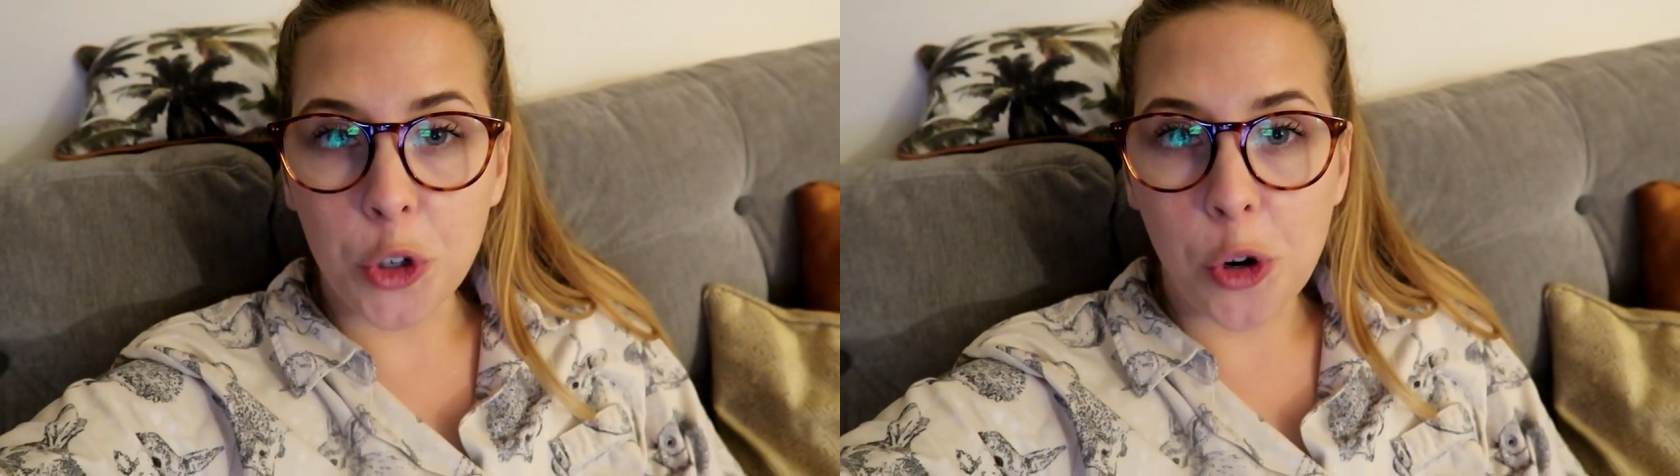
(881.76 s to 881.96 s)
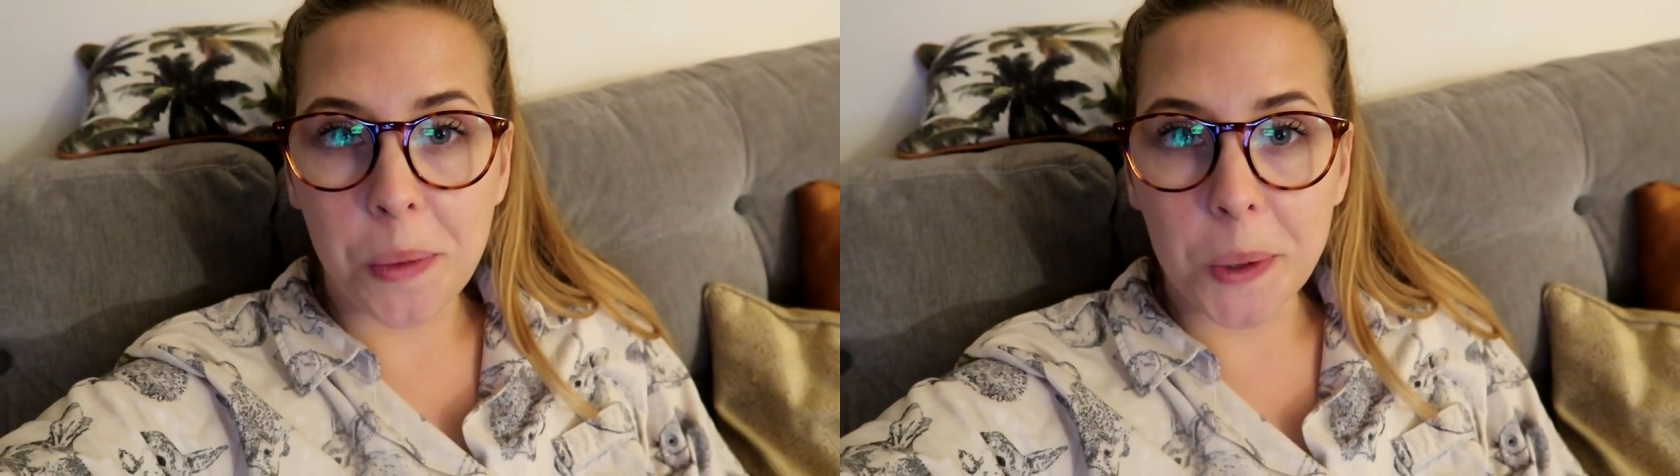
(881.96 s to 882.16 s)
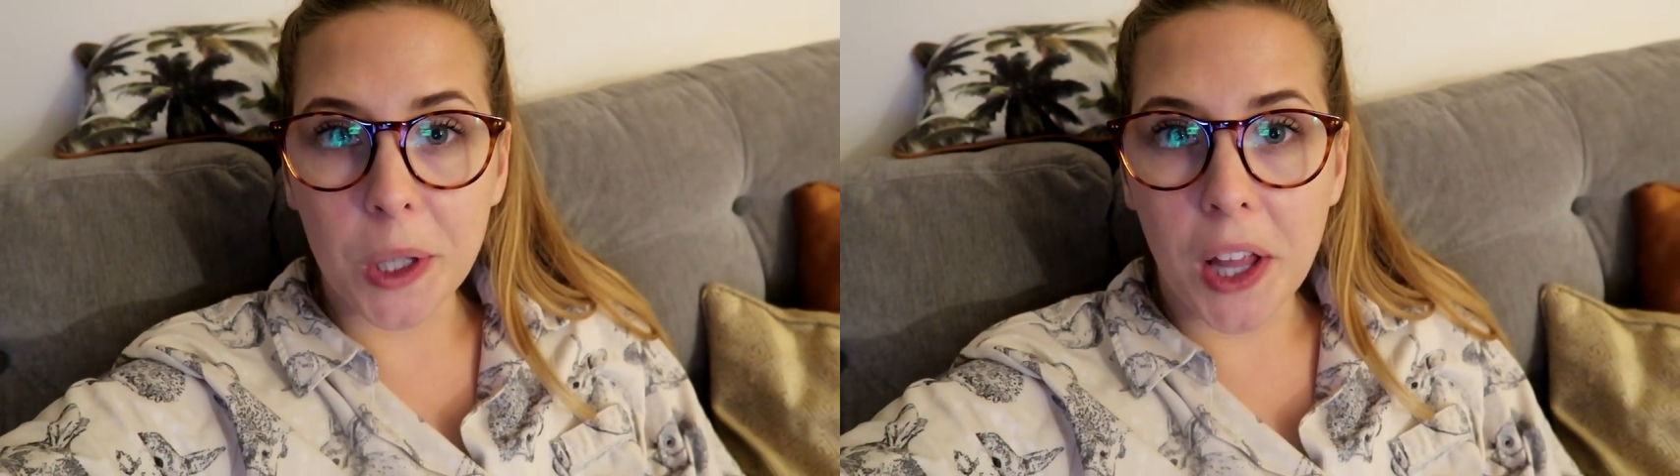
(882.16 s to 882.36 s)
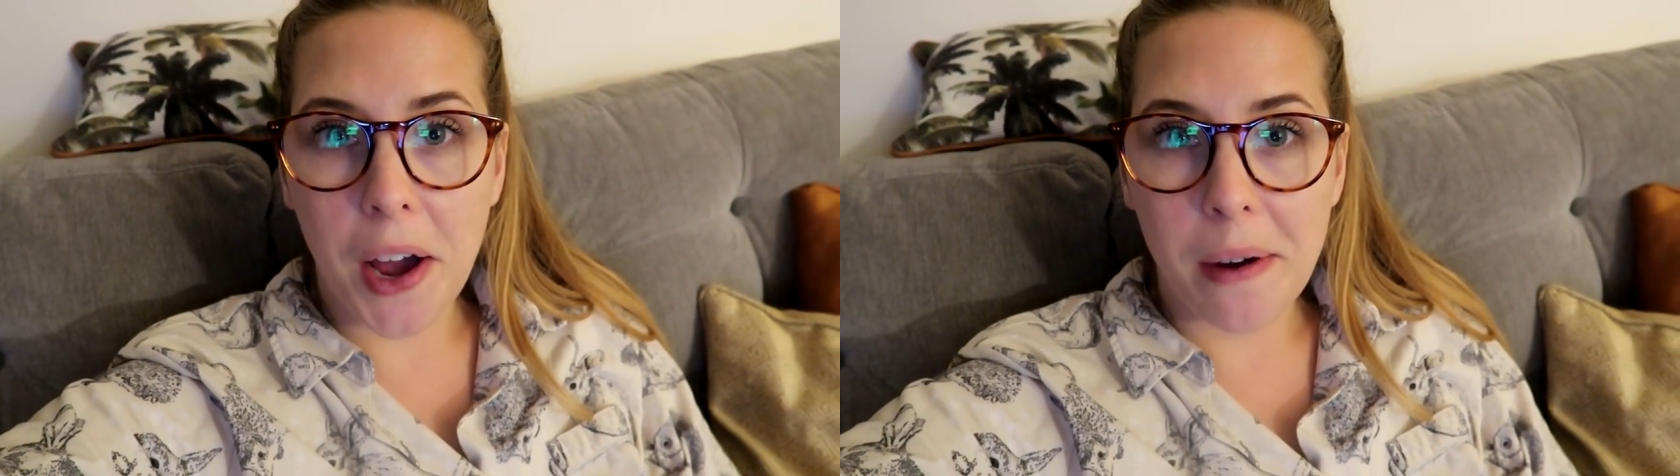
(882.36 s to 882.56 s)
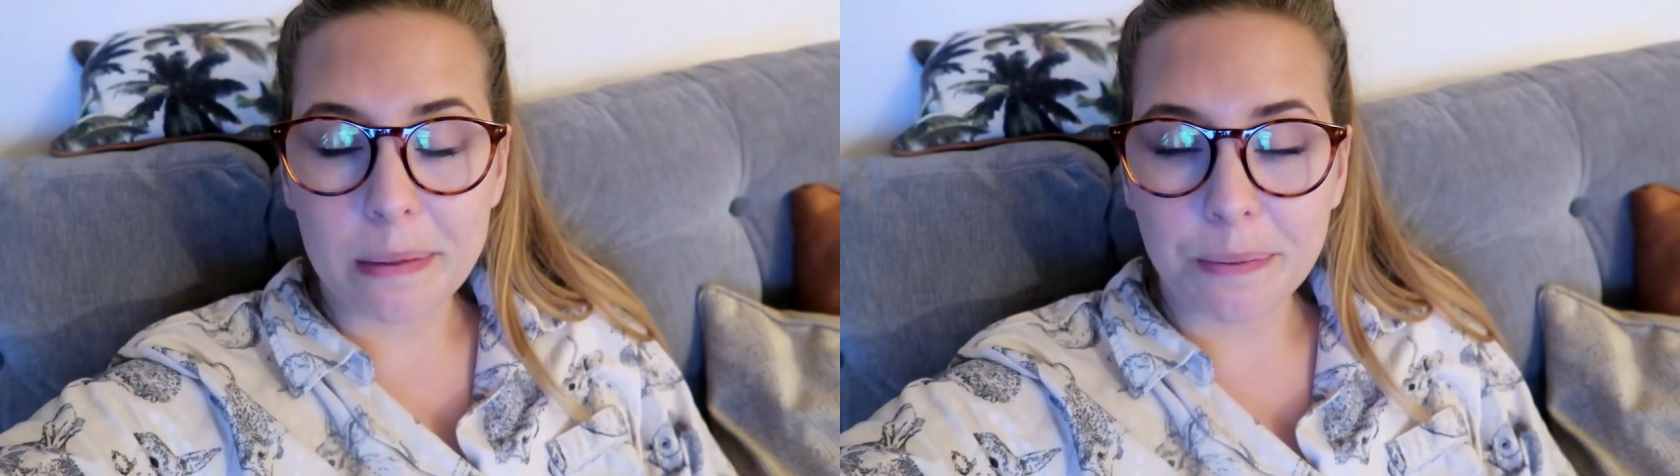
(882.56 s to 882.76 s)
a normal
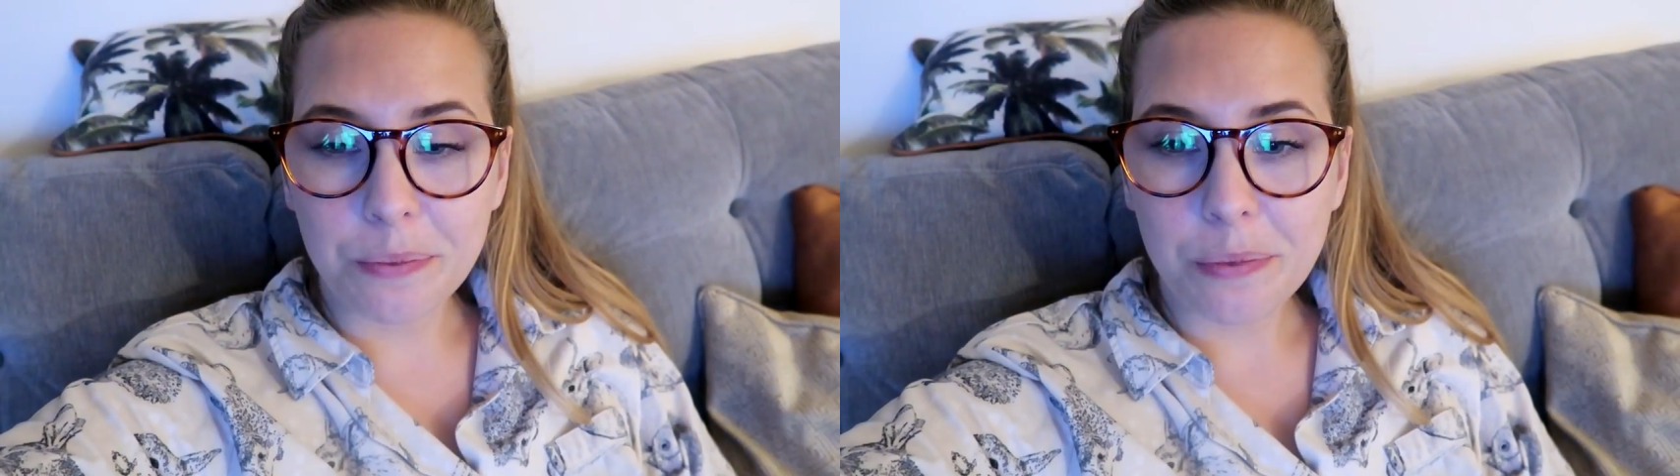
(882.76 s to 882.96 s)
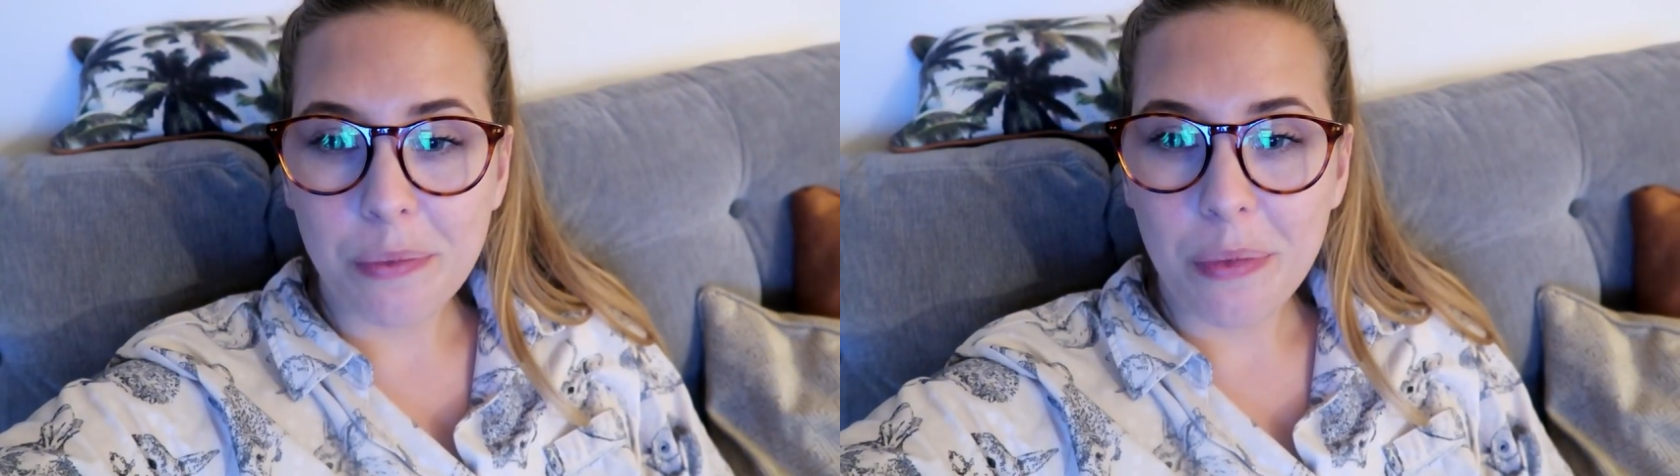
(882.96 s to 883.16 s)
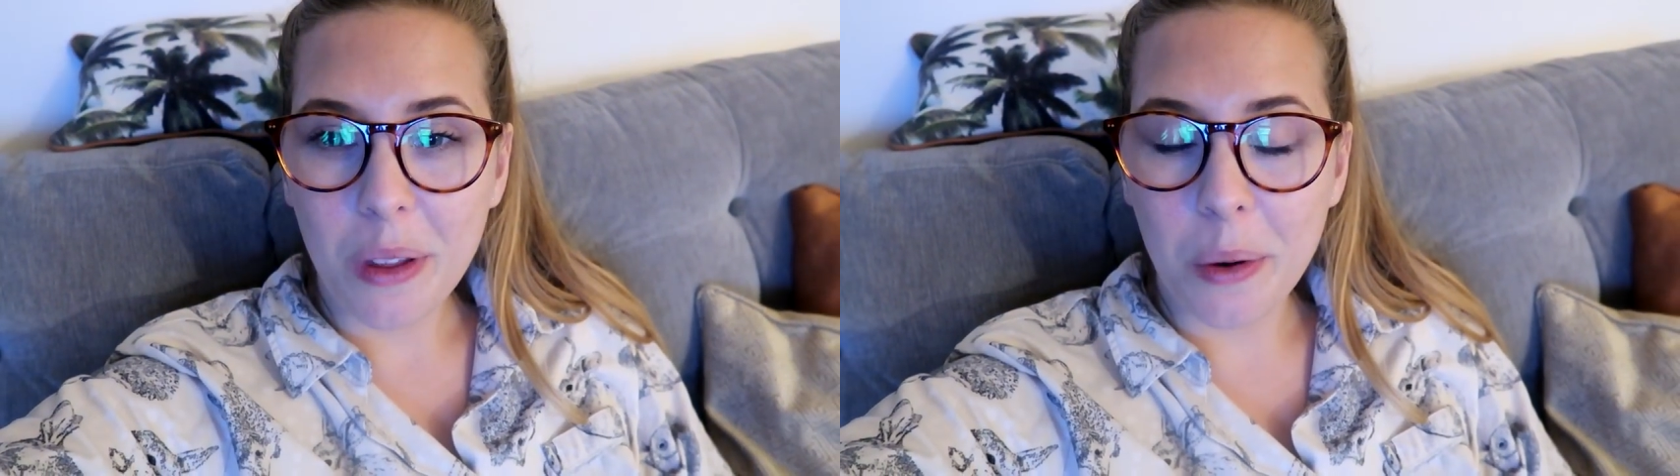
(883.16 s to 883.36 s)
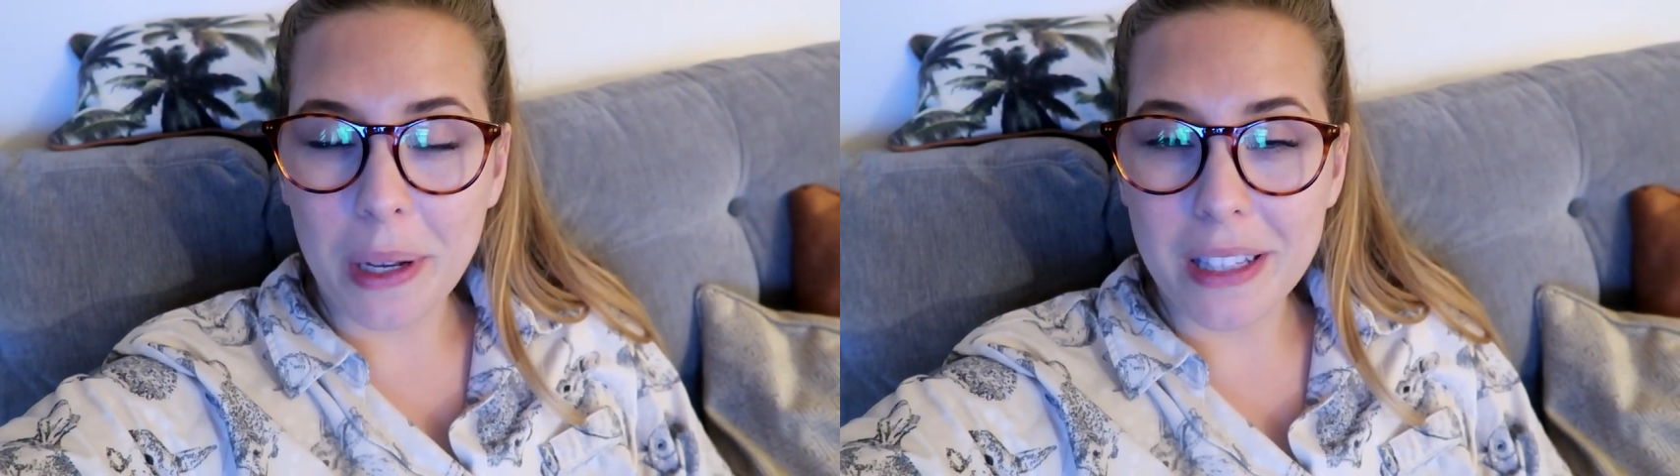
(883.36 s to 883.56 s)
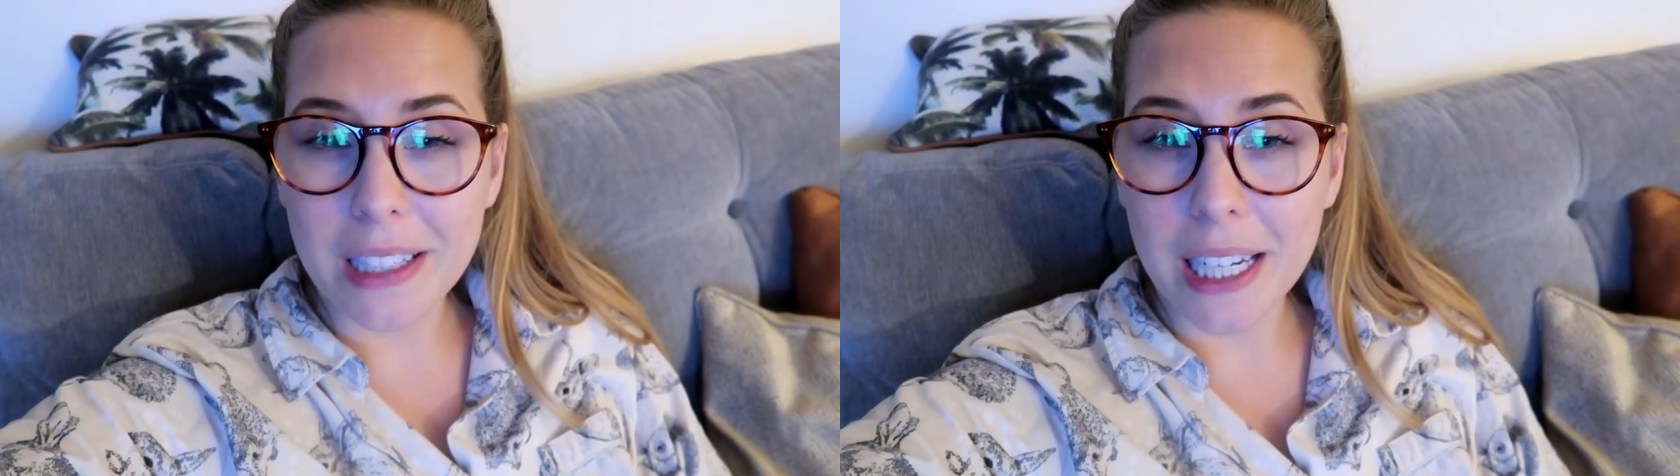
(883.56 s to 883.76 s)

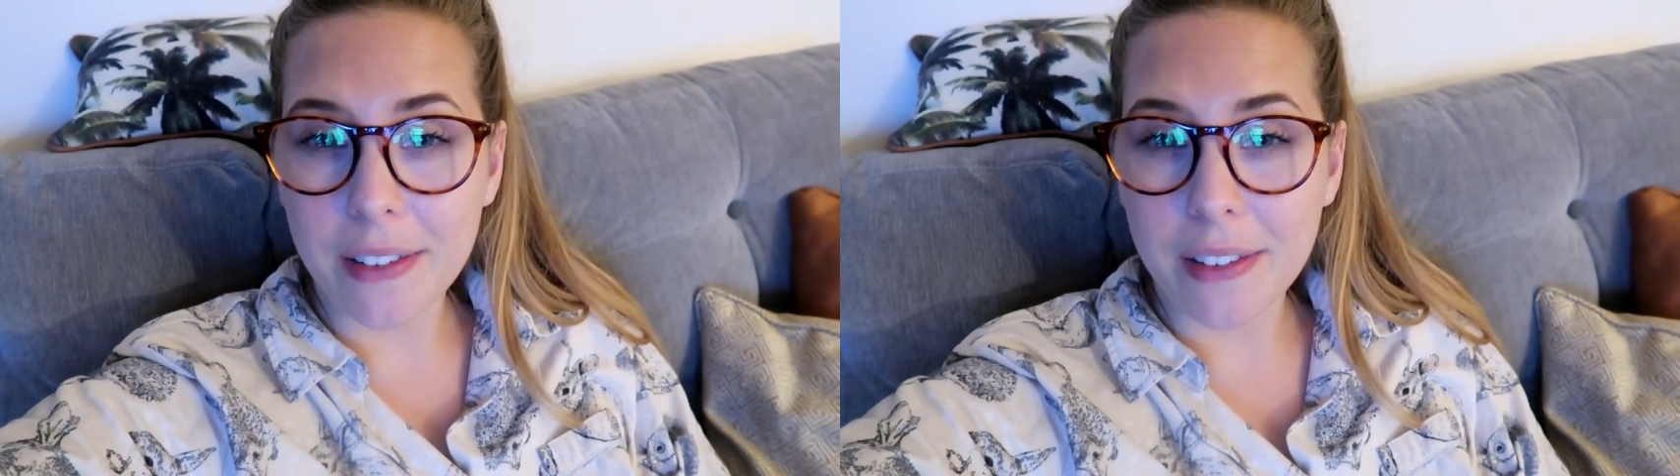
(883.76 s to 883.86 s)
Wednesday